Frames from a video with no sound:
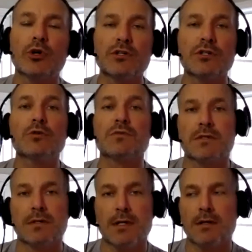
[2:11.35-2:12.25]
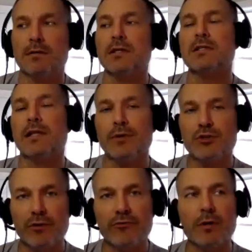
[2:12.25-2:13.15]
it to use. The
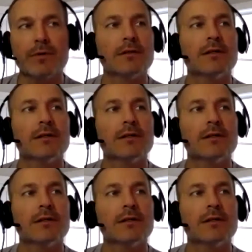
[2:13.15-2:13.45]
telemetry from it,